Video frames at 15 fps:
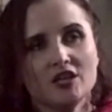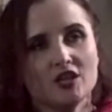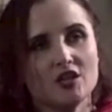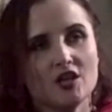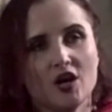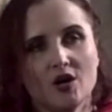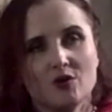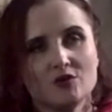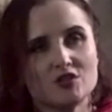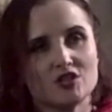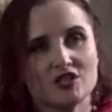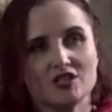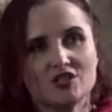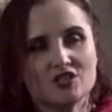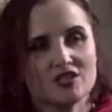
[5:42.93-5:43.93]
you know,
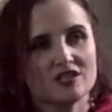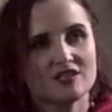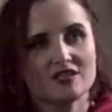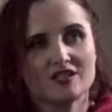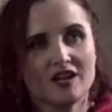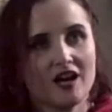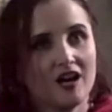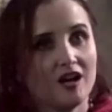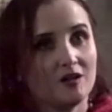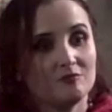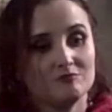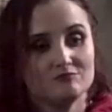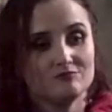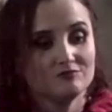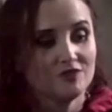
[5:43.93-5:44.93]
just
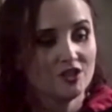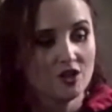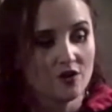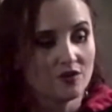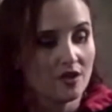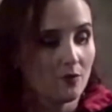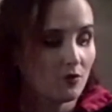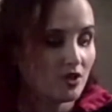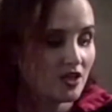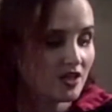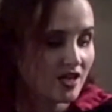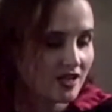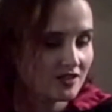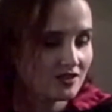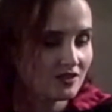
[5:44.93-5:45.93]
you know, and then when you
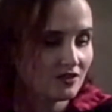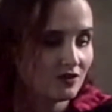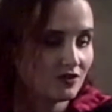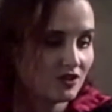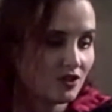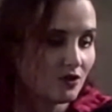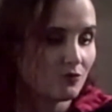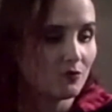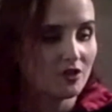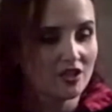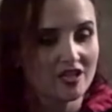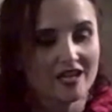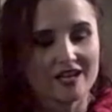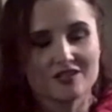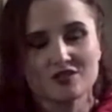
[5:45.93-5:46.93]
guess
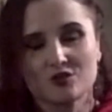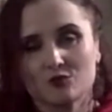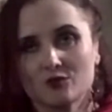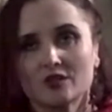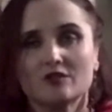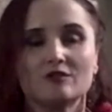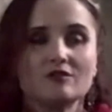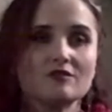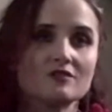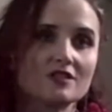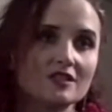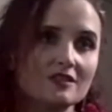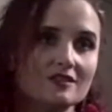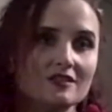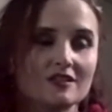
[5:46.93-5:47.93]
the
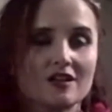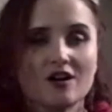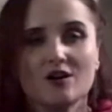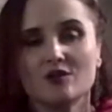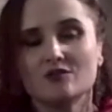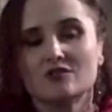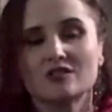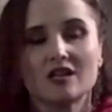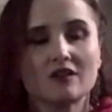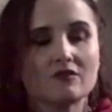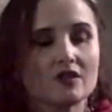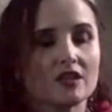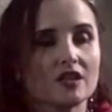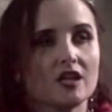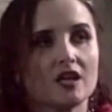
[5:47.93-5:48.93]
riddles and the codes and
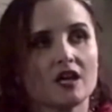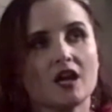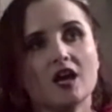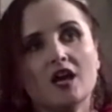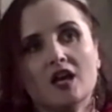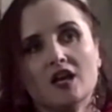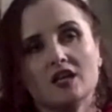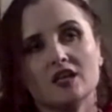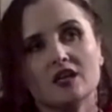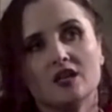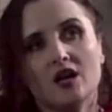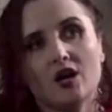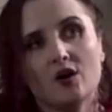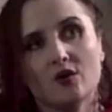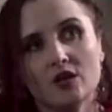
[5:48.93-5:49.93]
everything, you
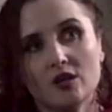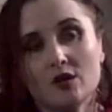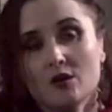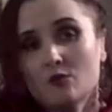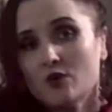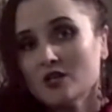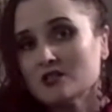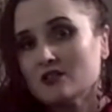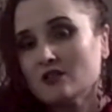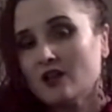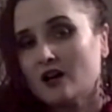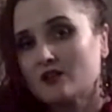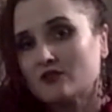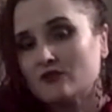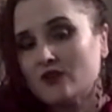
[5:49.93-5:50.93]
know, it was a
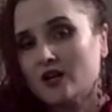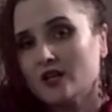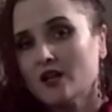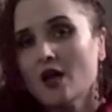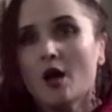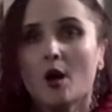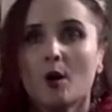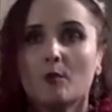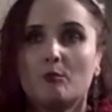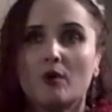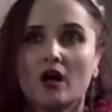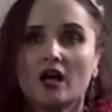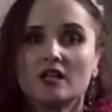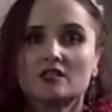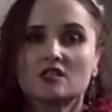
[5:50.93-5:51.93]
lot of fun.
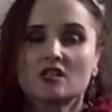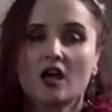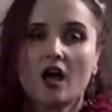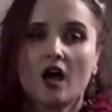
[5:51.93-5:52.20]
But